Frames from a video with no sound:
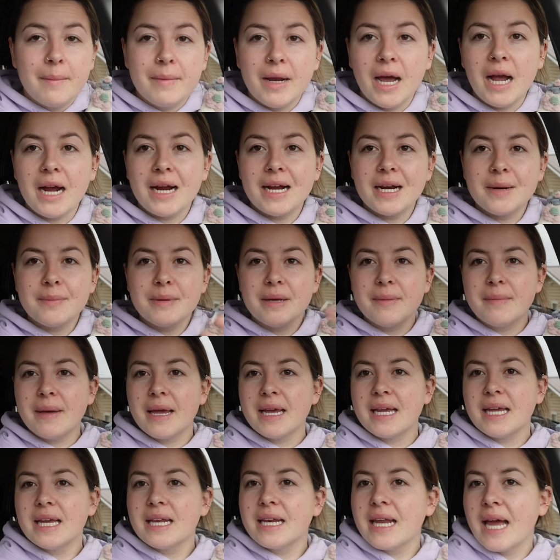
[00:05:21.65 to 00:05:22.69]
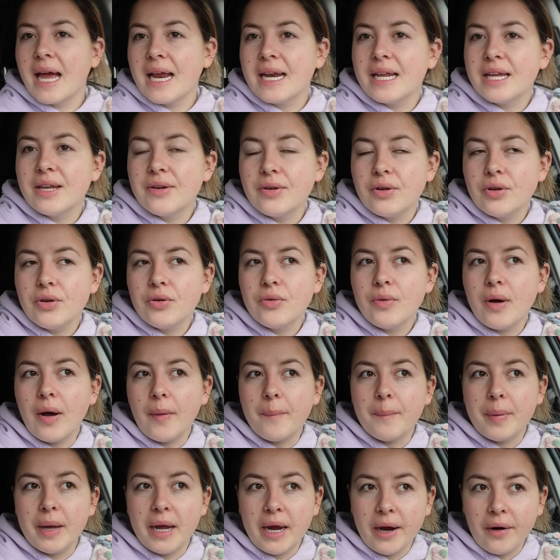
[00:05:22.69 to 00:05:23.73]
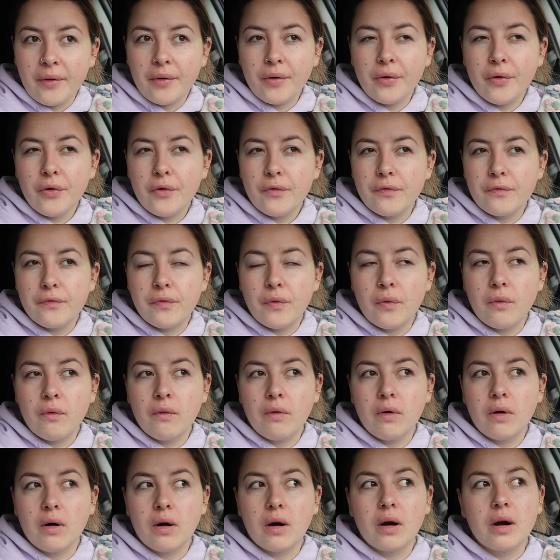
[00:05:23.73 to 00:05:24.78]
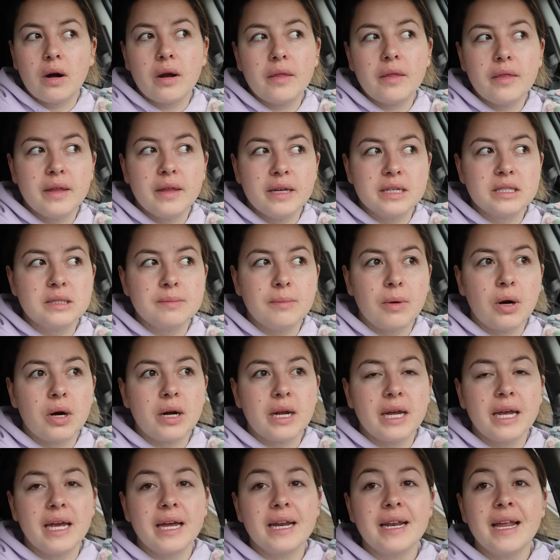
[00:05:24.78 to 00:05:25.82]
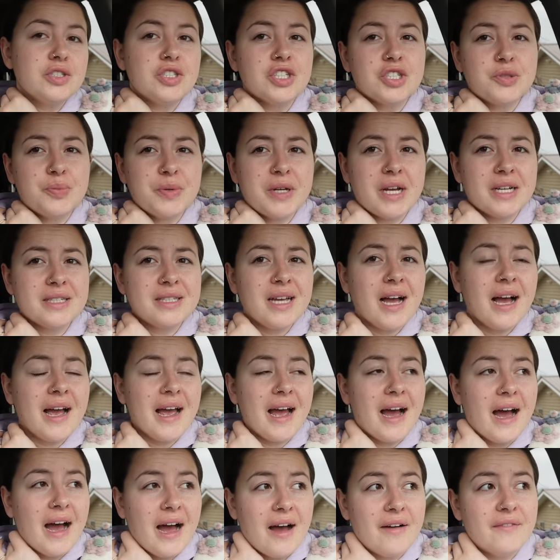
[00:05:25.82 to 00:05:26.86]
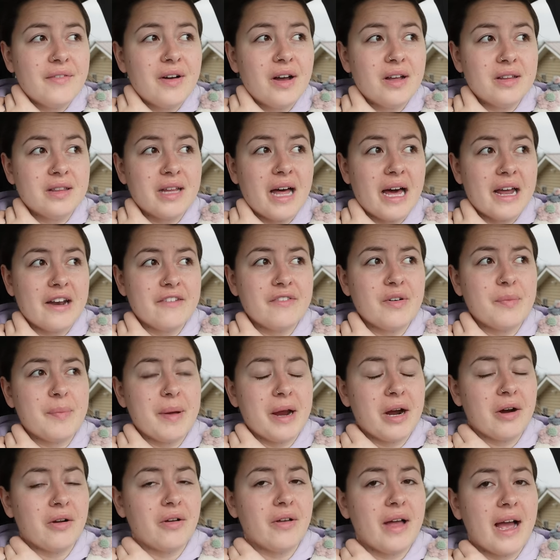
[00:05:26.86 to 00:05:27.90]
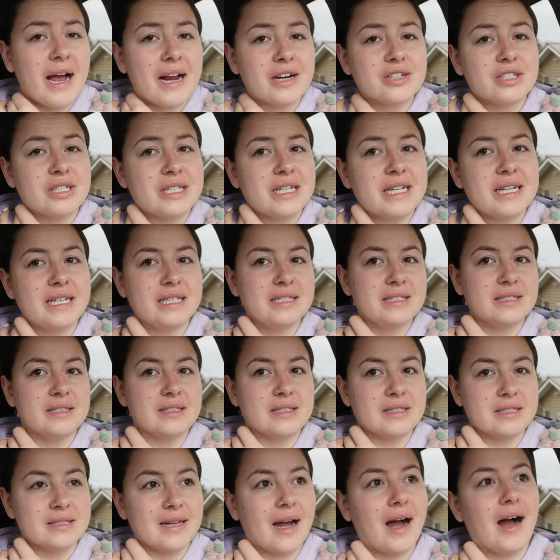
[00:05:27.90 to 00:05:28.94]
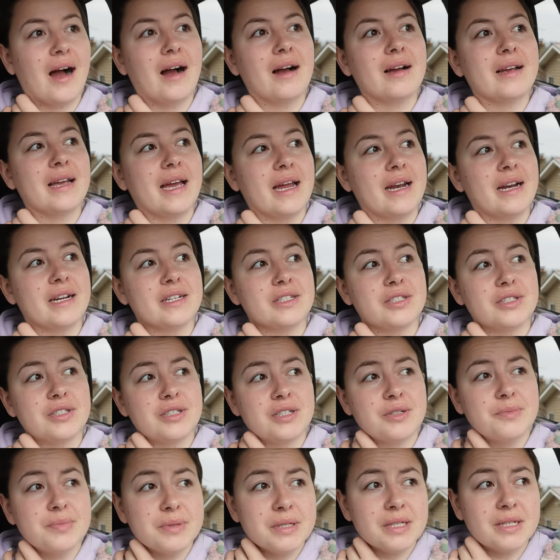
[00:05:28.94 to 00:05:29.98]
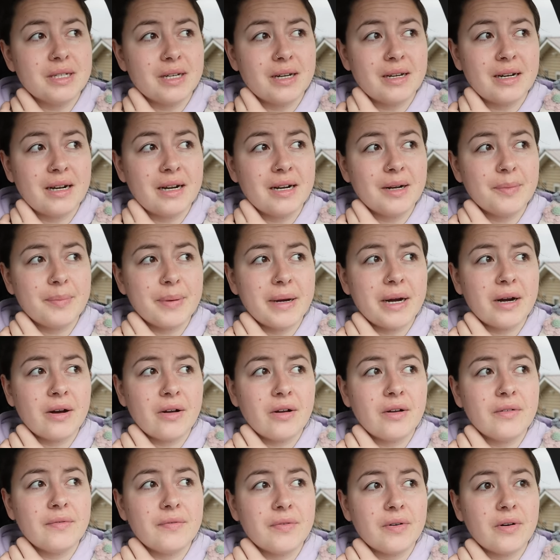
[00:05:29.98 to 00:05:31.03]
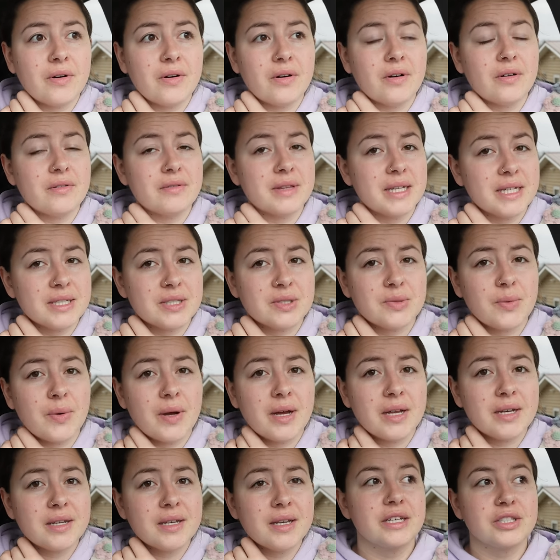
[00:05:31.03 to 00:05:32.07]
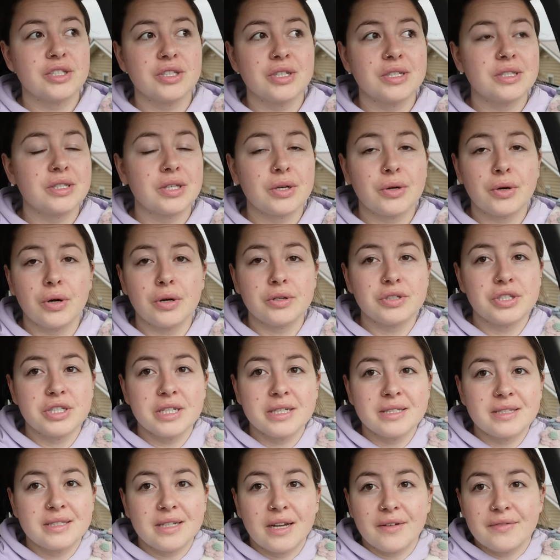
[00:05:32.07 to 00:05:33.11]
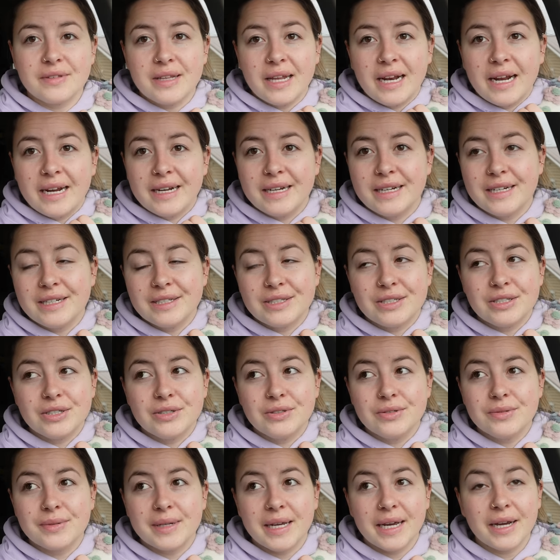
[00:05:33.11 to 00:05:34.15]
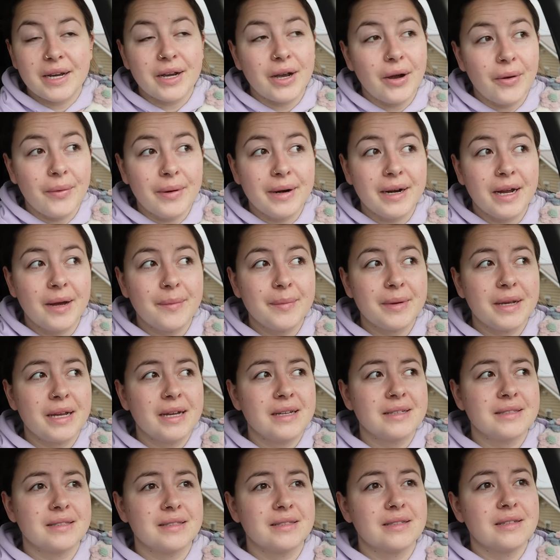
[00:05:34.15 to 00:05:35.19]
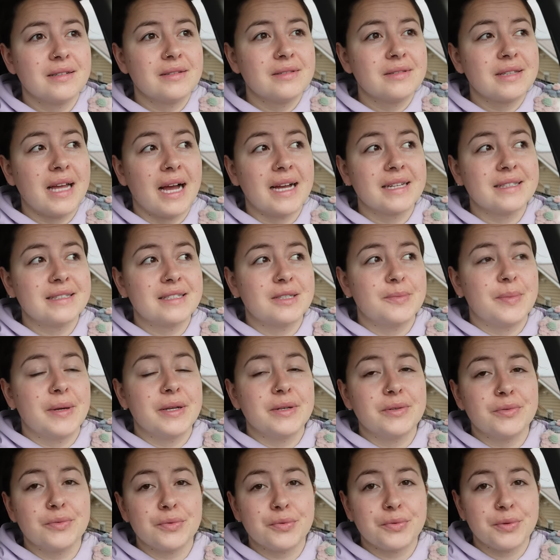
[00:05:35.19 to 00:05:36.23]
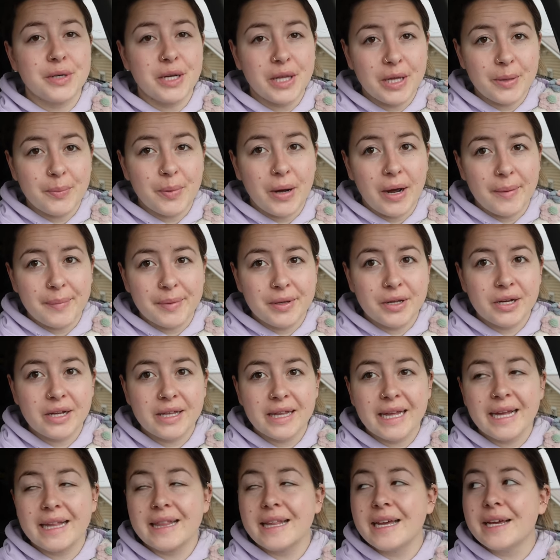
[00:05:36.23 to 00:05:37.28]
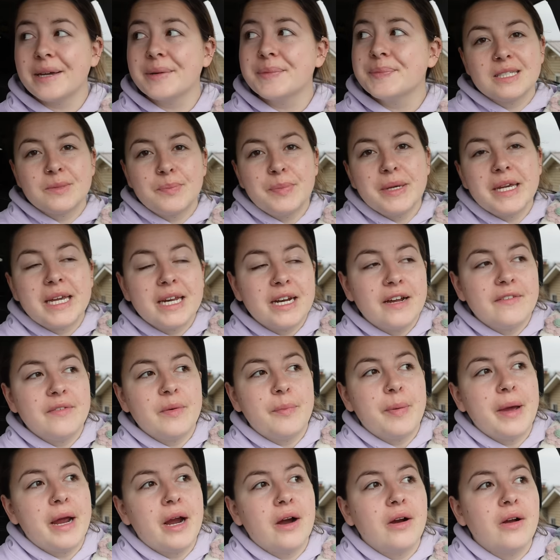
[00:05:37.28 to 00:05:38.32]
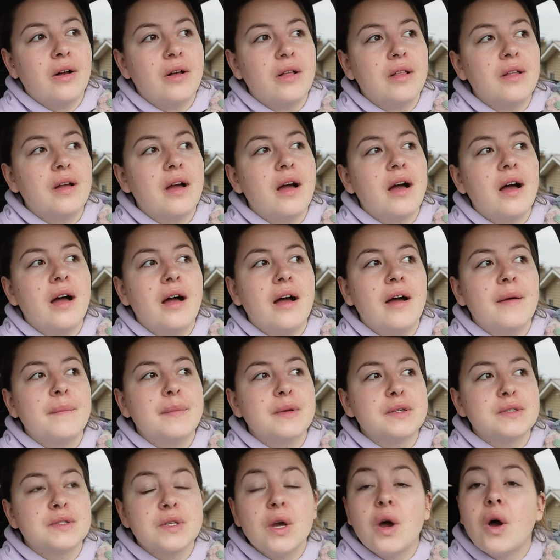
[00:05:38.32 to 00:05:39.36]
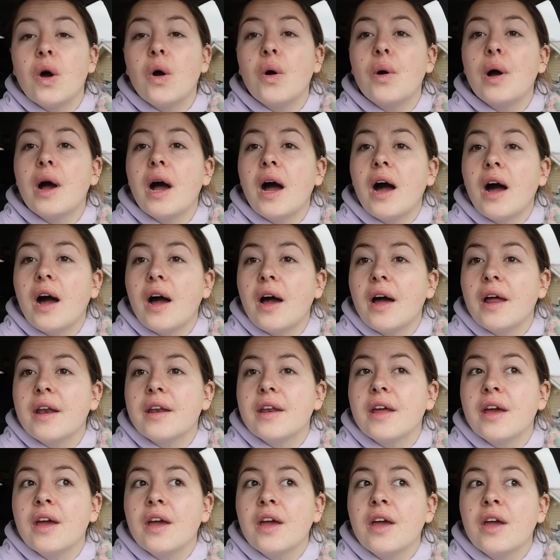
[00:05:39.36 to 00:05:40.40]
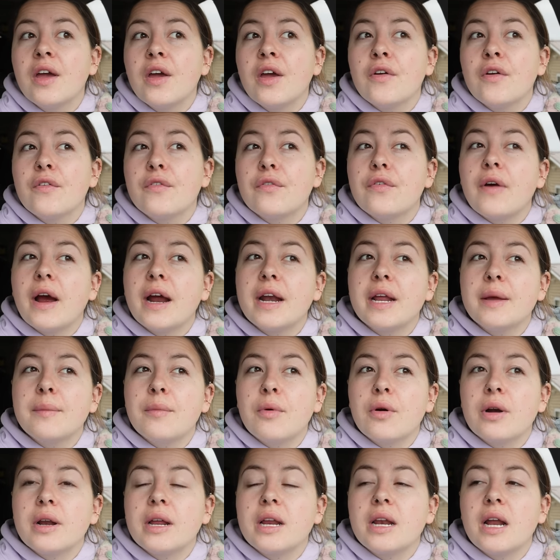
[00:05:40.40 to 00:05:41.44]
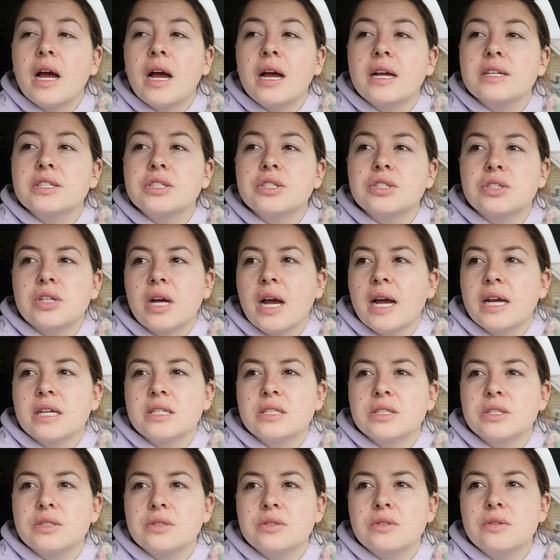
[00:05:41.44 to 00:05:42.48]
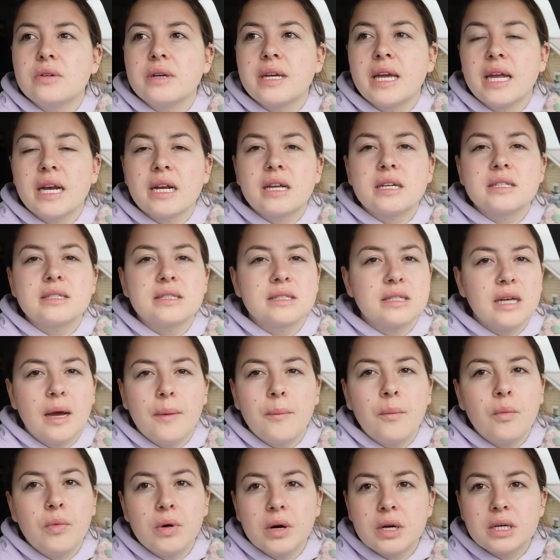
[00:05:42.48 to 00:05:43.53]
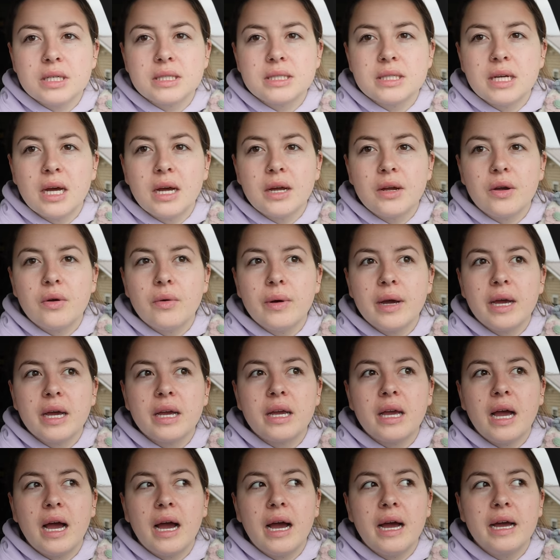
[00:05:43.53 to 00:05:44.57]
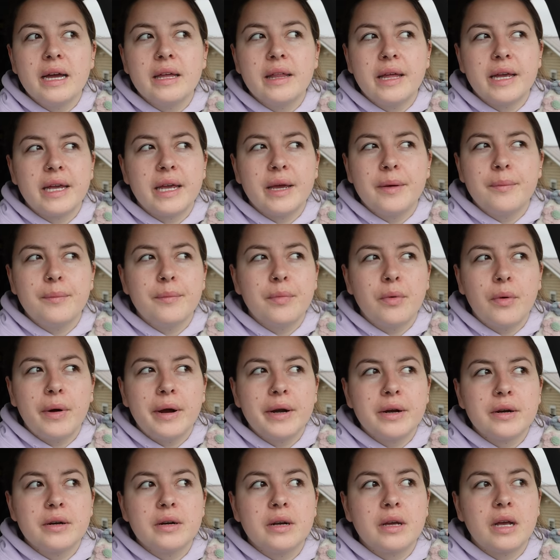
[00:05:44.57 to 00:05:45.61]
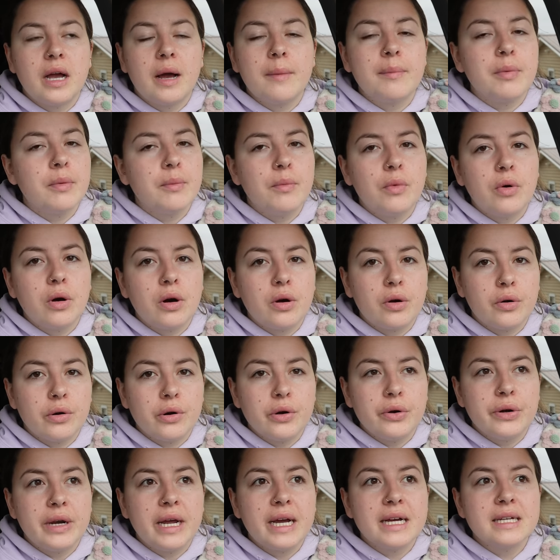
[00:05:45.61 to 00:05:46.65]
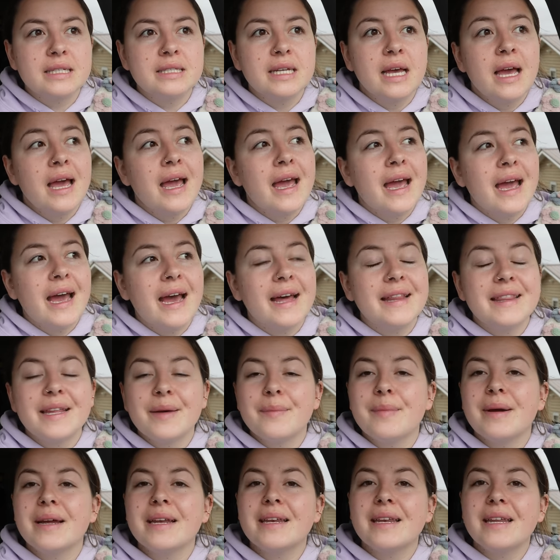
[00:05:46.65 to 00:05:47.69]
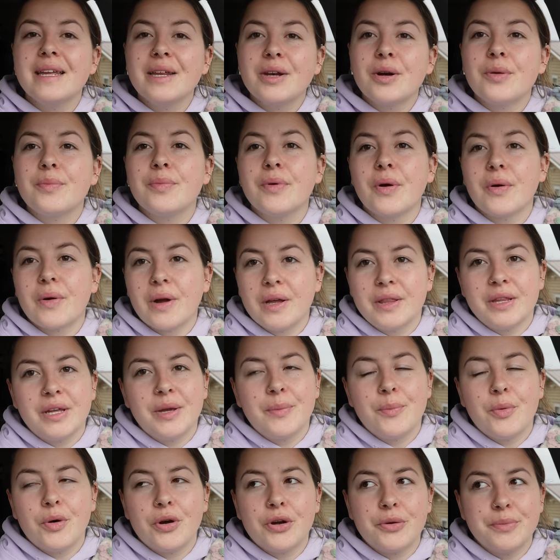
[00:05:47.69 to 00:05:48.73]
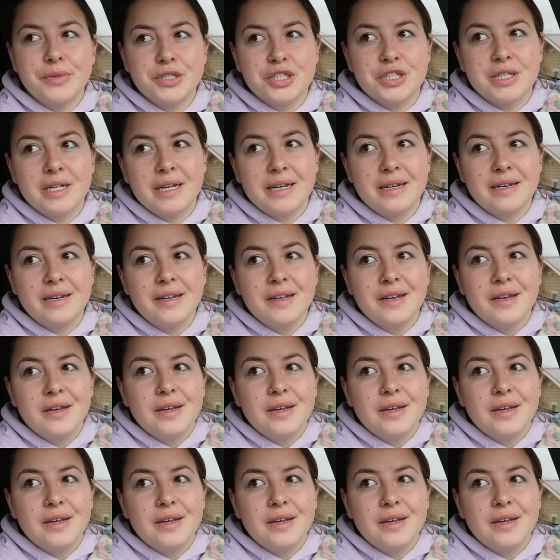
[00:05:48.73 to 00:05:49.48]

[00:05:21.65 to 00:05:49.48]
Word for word: I'm not going to be making any new apparel for this market just because I have a lot of apparel actually in stock and I should be good on apparel for this one. It's just the crochet stuff that I need to get going on because that's been really popular lately. Speaking of apparel, um, so on Friday morning, I just tried to get some work done quick. I like embroidered a couple more crew necks and then my needle broke on the embroidery machine.